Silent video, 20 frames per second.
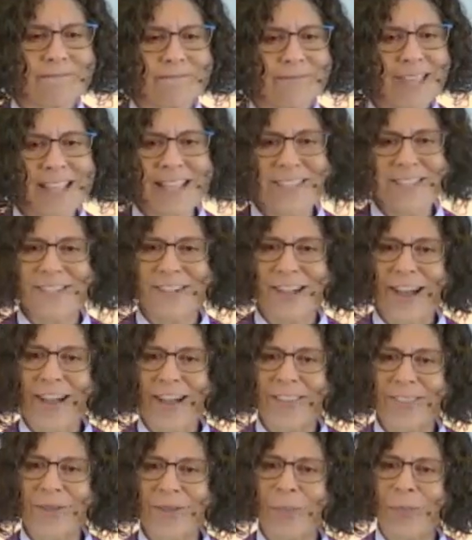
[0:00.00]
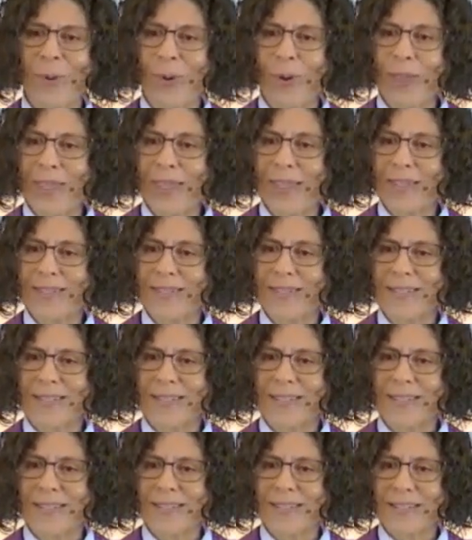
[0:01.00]
That's not the point.
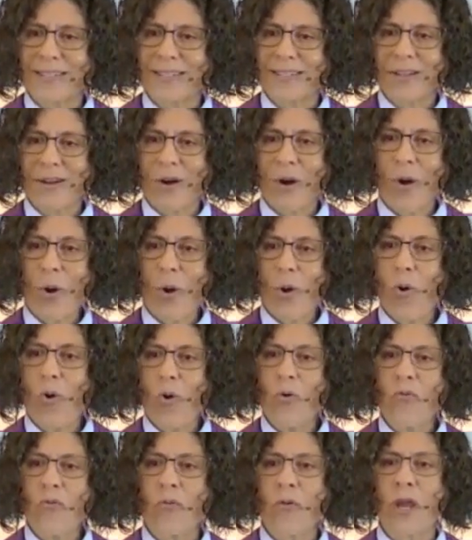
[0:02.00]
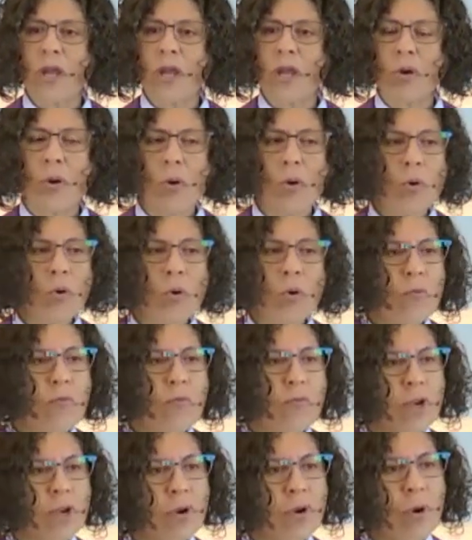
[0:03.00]
Over and
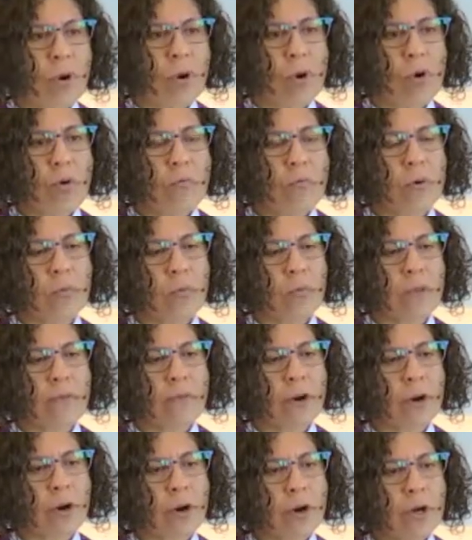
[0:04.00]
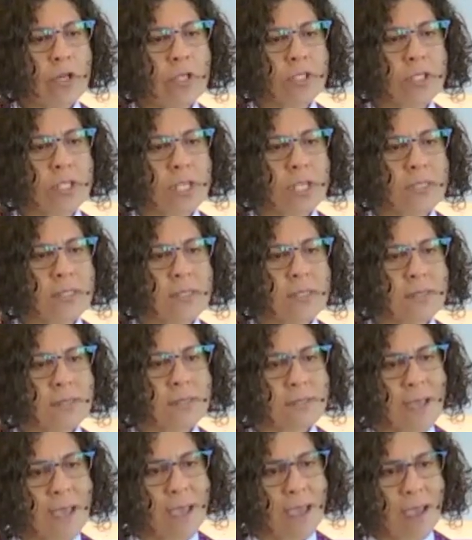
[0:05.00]
over and over, we've heard Jesus
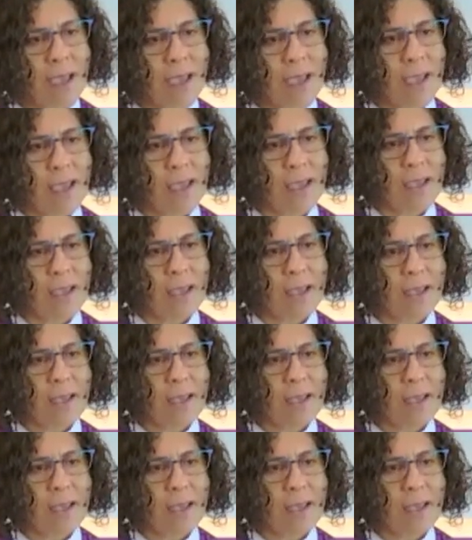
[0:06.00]
say,